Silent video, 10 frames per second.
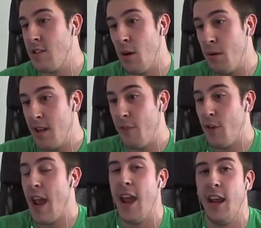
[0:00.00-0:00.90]
So
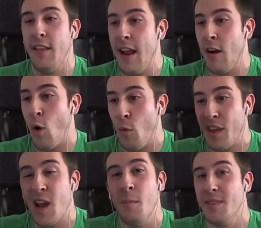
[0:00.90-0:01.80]
definitely hang in there.
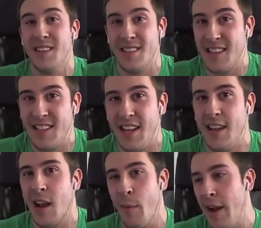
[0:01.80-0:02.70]
Only comes in
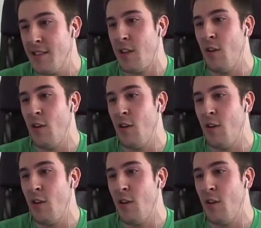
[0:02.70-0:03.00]
16 gigabytes.